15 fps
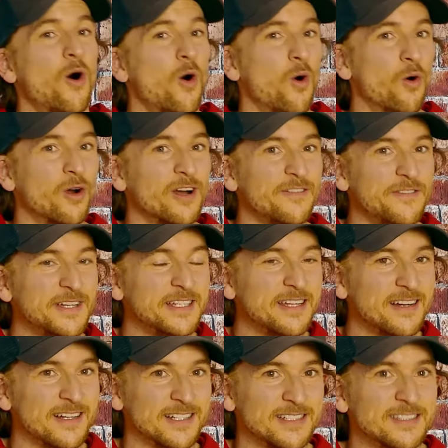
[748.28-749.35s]
Or if it
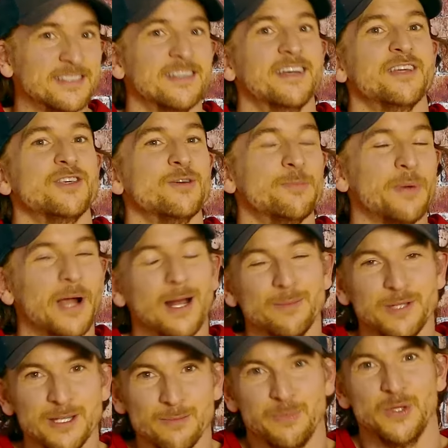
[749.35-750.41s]
does, you
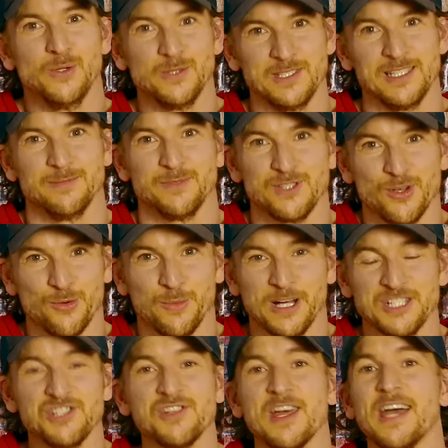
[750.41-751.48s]
probably abuse them so
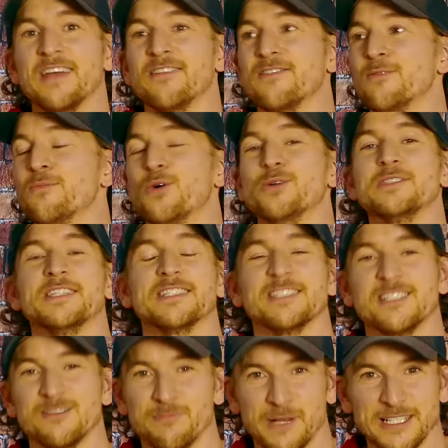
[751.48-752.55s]
much that the most
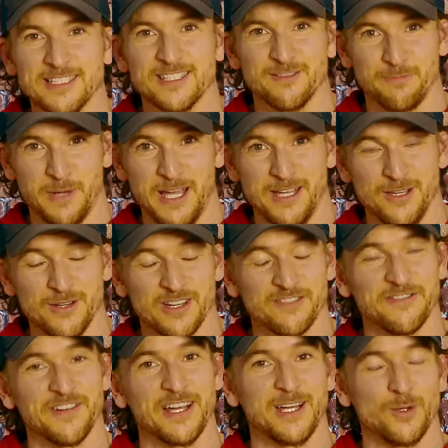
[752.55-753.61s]
expensive paint you can
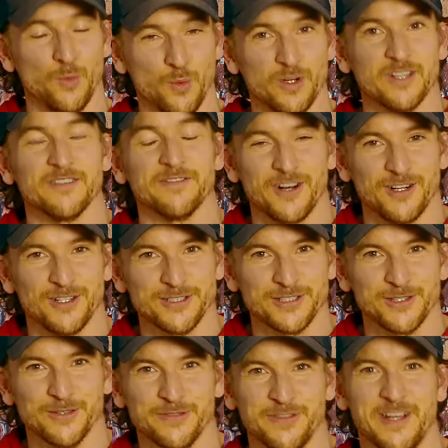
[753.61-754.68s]
find would have
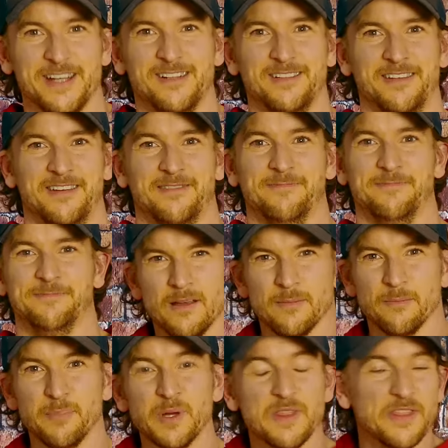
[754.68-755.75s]
also failed.
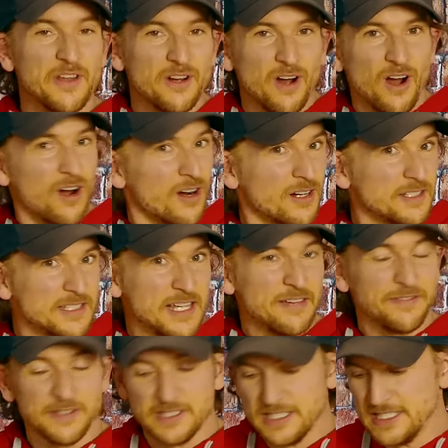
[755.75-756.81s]
But there are
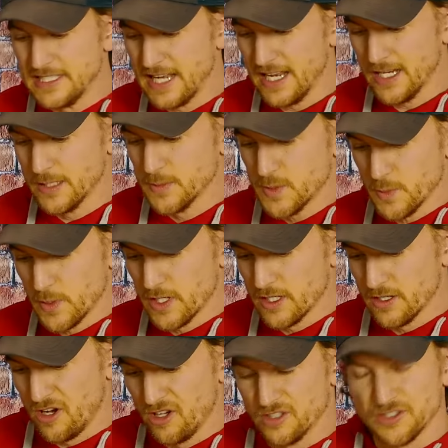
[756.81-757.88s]
definitely times
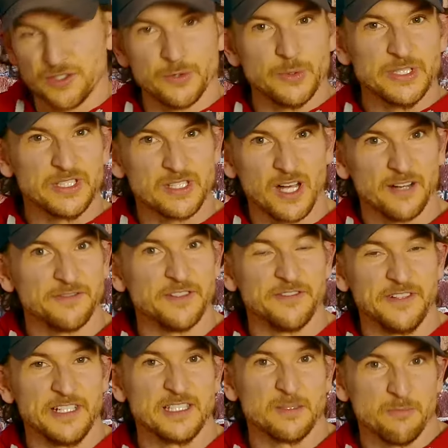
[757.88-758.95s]
where Ultra with Scuff
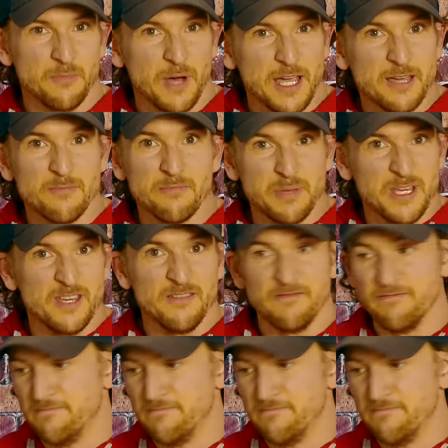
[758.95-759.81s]
Defense might be